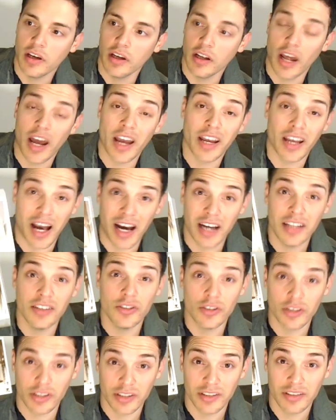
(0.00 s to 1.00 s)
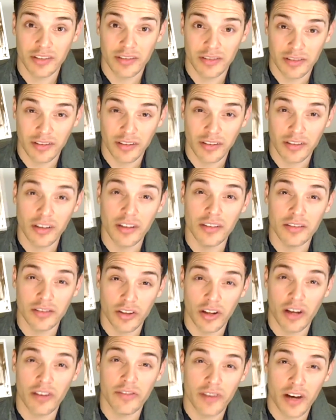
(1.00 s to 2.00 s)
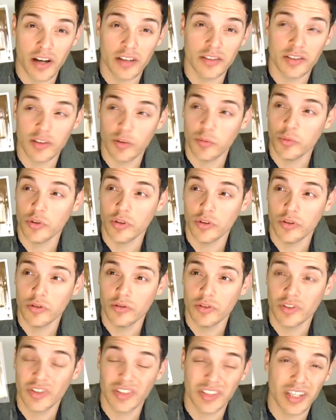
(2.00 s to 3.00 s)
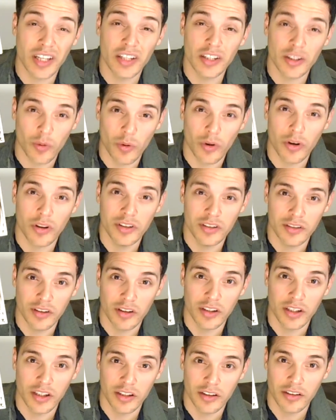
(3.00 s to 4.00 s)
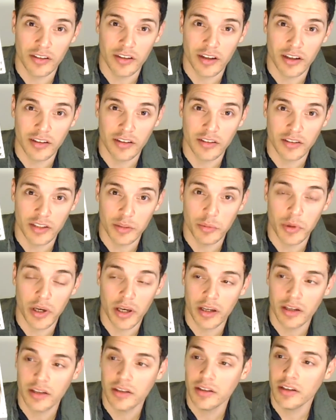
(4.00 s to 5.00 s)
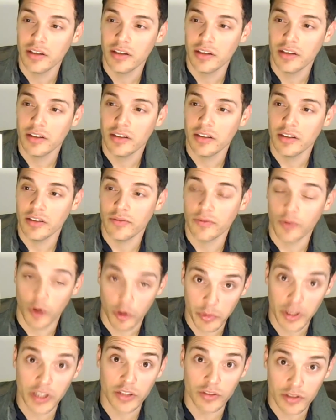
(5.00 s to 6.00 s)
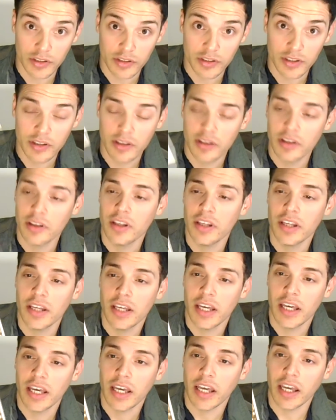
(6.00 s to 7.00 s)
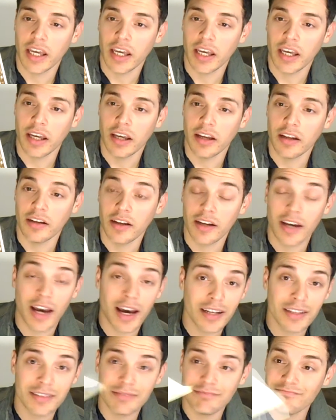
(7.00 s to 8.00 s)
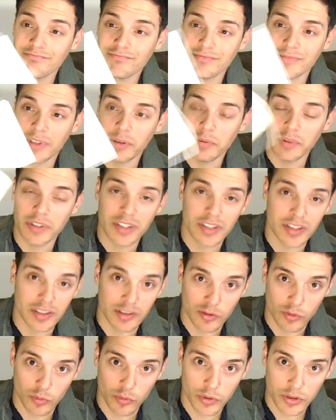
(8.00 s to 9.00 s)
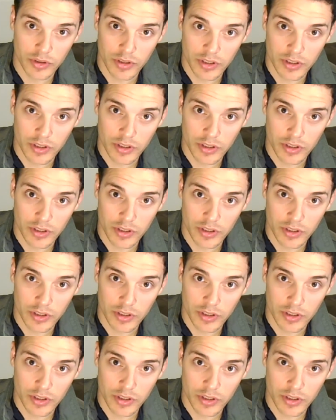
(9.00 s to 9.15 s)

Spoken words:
And I looked until I found someone selling one of these on the internet, on eBay, from England, and I got it. I mean, this is the real